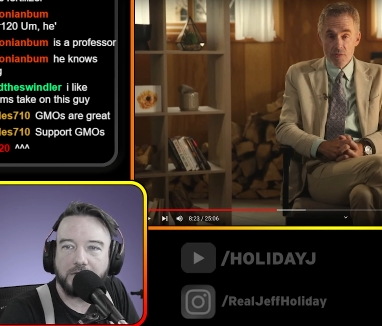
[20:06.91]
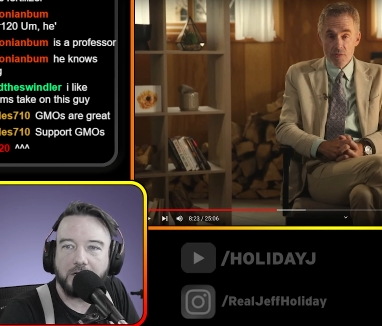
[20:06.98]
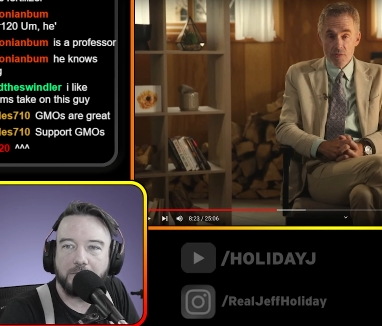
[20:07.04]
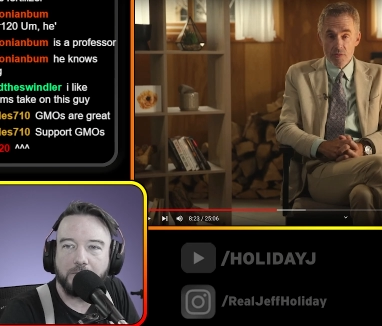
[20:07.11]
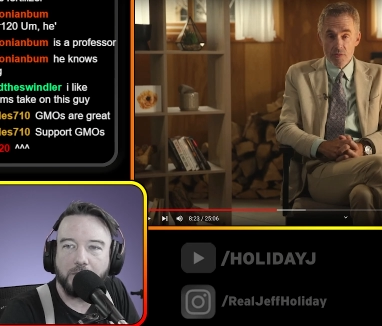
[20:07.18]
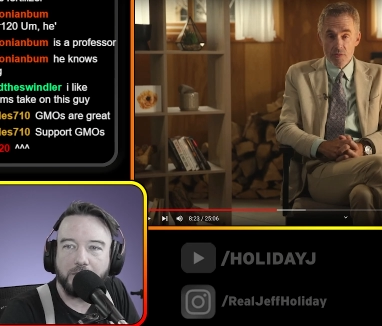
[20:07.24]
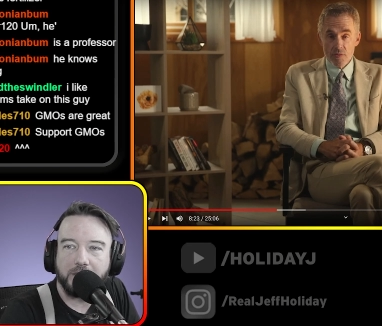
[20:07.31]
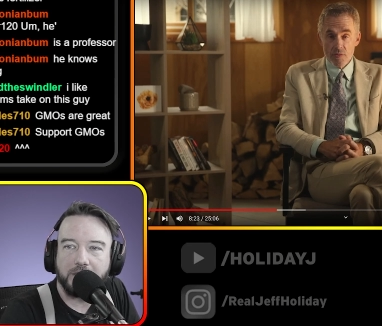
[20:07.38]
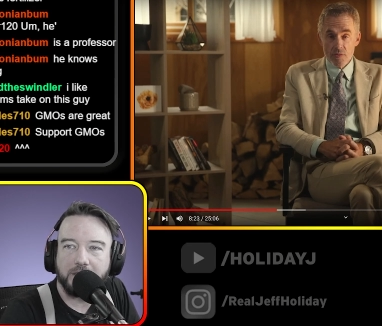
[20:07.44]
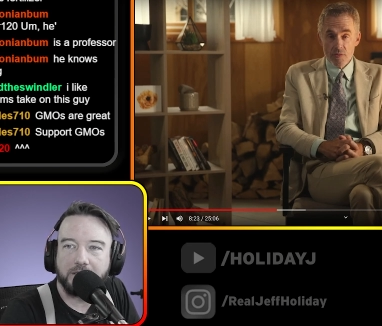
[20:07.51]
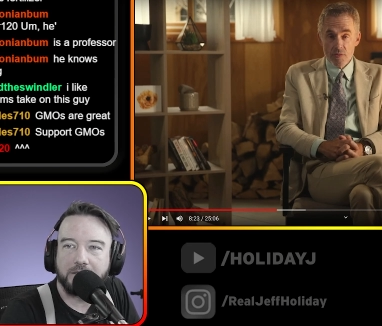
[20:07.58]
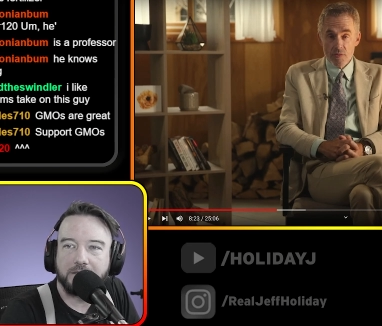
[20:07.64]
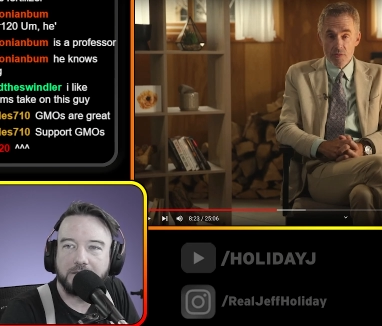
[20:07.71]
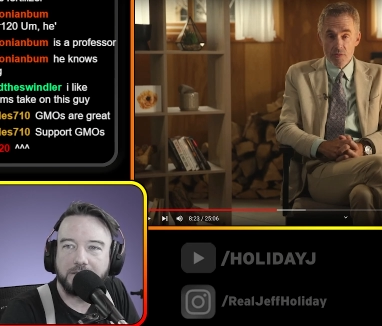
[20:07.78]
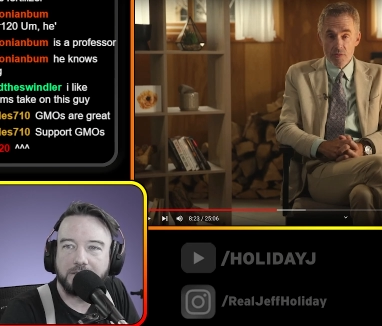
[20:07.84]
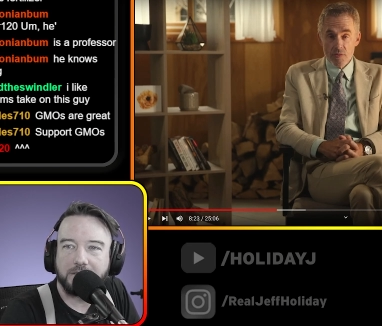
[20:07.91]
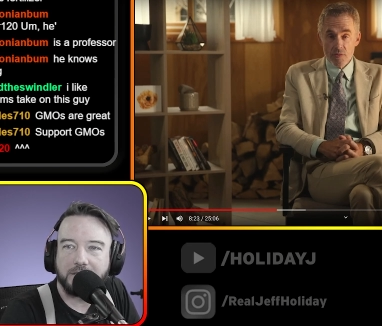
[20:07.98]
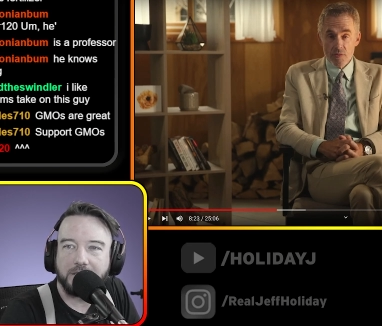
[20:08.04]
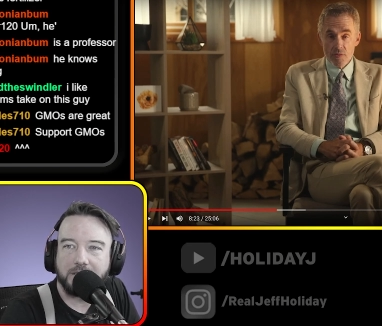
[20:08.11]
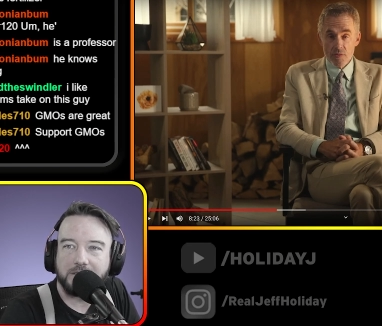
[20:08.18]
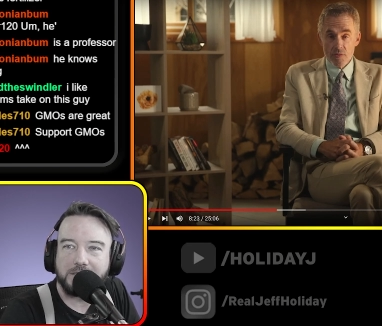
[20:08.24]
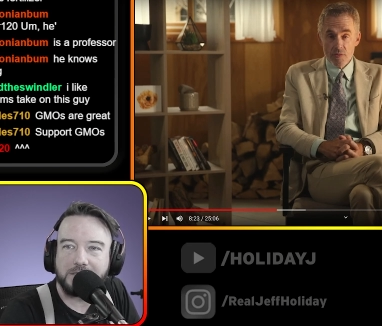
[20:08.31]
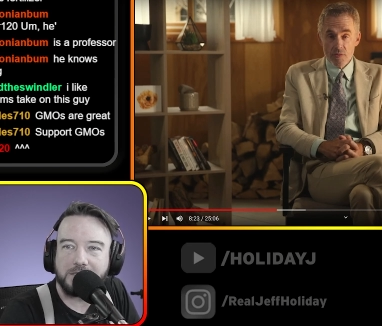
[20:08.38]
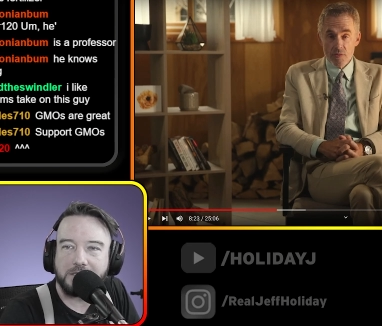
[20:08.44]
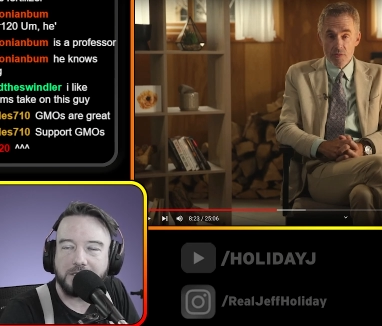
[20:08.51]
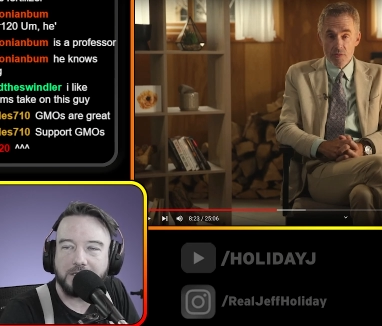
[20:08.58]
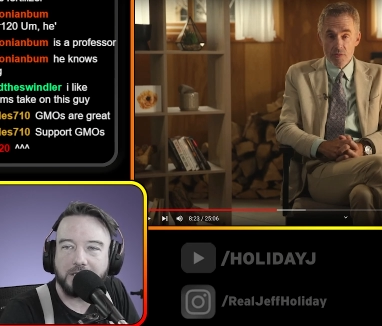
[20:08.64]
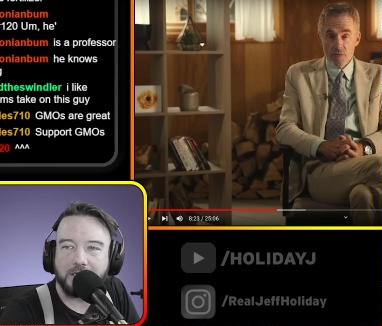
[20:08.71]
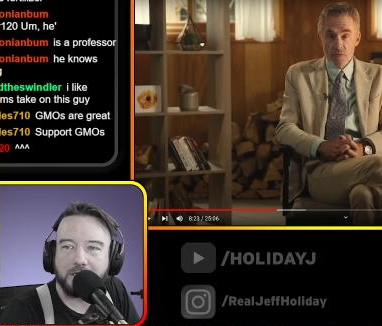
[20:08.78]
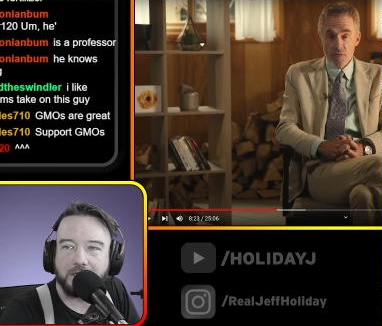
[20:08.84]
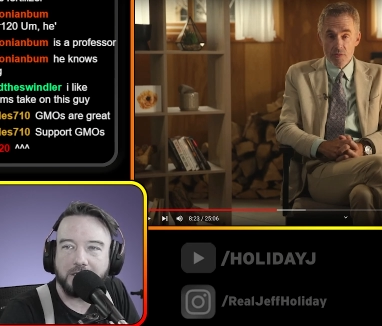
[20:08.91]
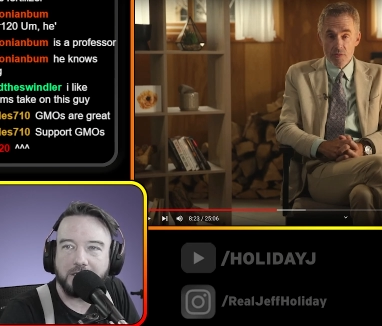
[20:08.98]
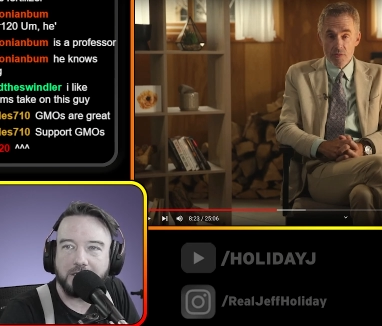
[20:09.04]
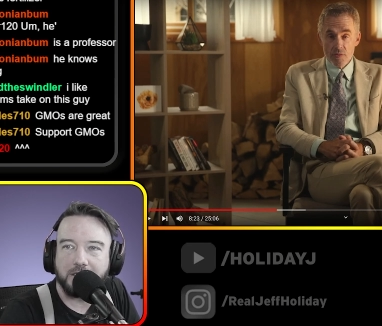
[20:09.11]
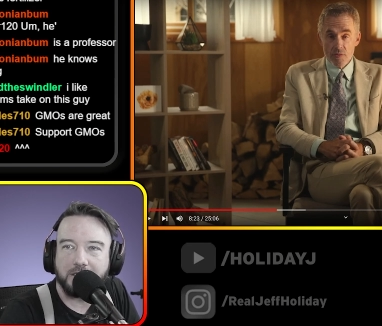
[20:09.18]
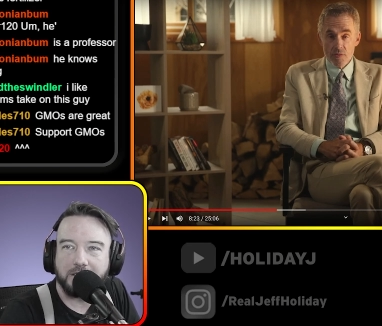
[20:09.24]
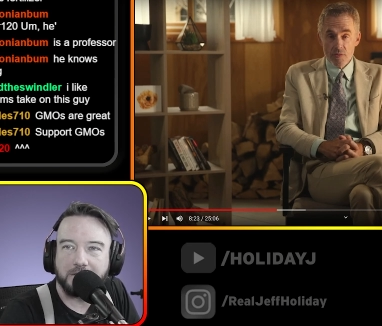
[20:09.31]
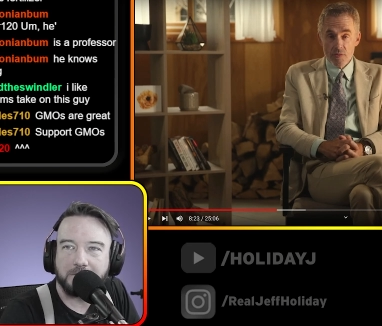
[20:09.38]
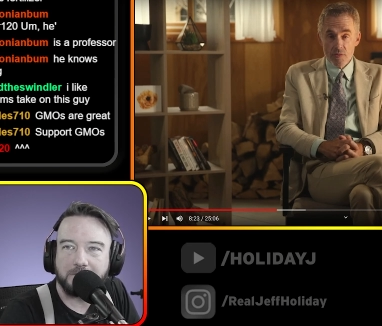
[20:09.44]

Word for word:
Speaker 1: ammonia because uh,